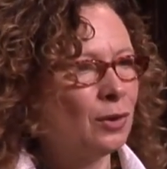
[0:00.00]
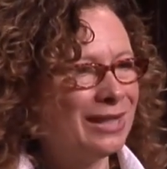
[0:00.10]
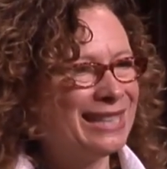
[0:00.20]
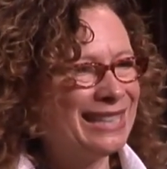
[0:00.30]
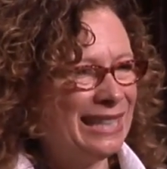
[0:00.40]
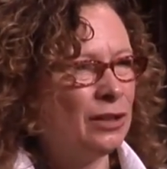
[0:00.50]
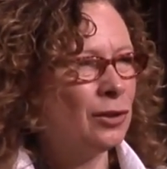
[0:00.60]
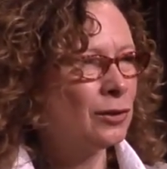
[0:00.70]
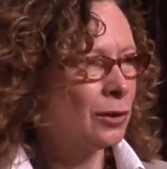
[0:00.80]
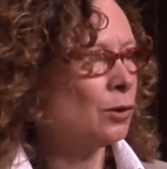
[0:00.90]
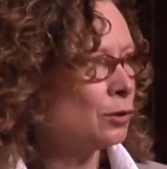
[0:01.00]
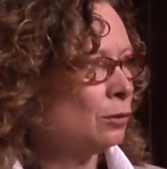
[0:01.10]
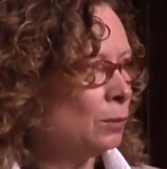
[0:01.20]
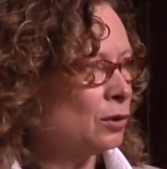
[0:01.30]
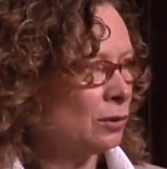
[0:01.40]
that's teaching social
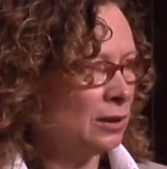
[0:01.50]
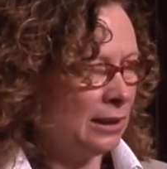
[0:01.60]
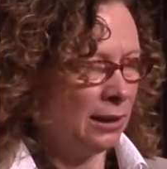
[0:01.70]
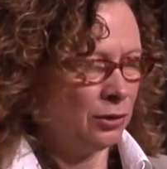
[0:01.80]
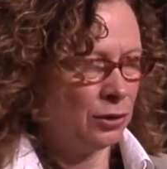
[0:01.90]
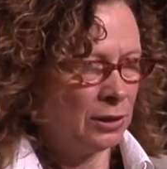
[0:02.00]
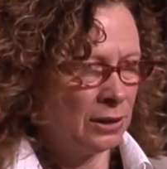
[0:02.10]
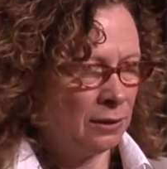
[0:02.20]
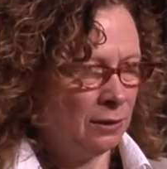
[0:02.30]
emotional intelligence.